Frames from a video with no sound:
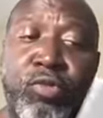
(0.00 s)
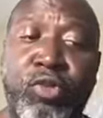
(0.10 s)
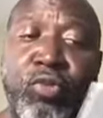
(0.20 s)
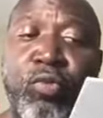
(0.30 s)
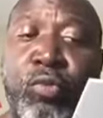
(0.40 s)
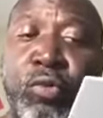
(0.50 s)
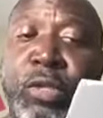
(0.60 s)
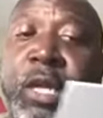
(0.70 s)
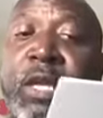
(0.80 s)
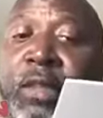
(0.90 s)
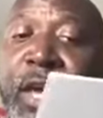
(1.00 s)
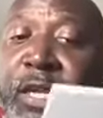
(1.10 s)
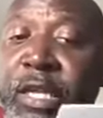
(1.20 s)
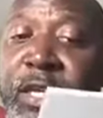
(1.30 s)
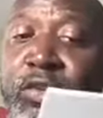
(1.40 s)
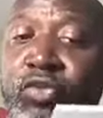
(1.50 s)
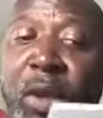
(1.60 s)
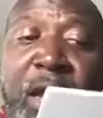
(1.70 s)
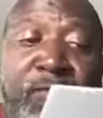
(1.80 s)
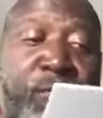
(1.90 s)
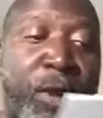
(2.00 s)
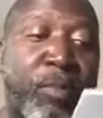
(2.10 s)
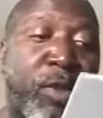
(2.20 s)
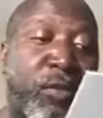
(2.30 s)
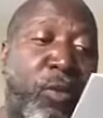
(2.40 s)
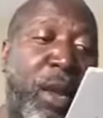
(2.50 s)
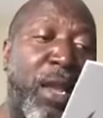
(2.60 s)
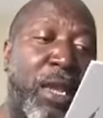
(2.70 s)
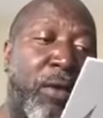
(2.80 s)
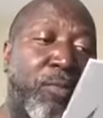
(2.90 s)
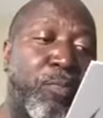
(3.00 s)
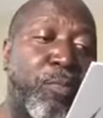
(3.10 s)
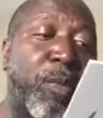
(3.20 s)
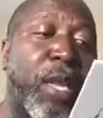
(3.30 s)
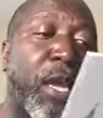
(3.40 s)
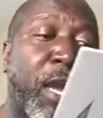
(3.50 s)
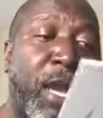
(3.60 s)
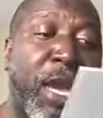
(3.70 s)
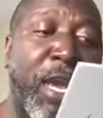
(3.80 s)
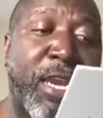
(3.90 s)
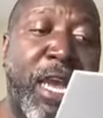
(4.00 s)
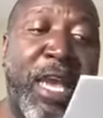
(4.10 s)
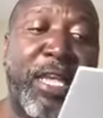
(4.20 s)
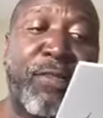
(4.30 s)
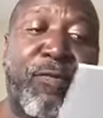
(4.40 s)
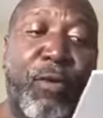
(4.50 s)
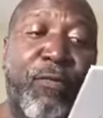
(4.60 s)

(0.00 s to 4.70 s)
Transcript: jewels that he dropped from the crown. And as for